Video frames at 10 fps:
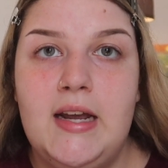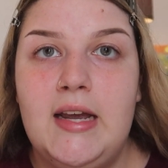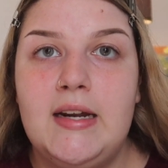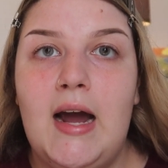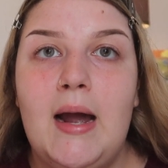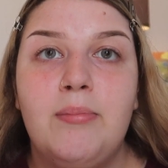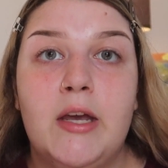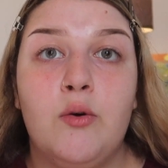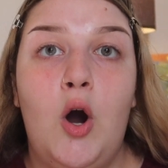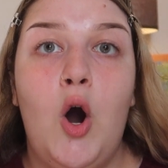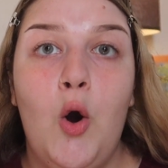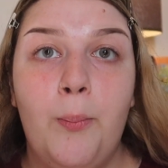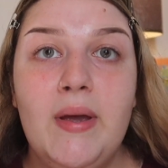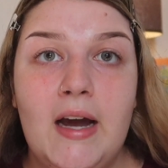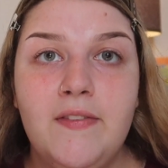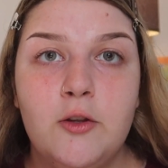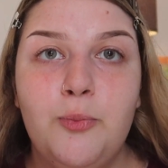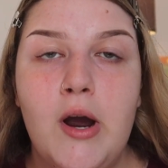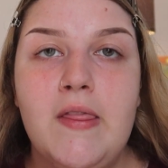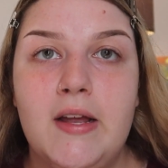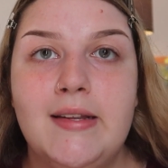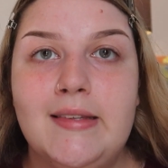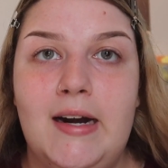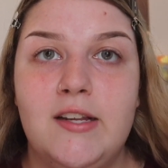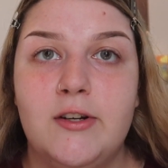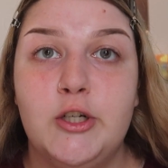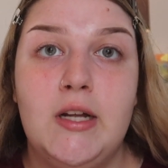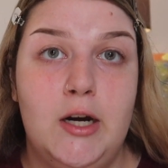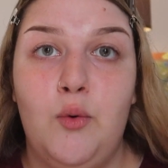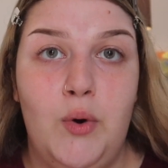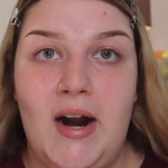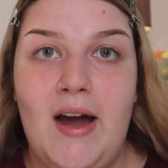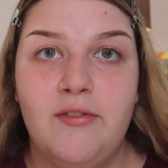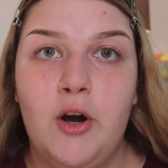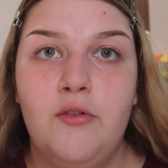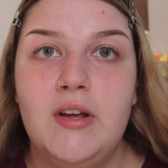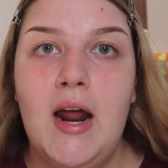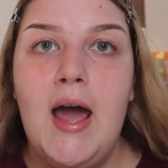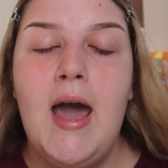And I'm, like, hoping at this point that it's sinus infection because I don't want to have COVID.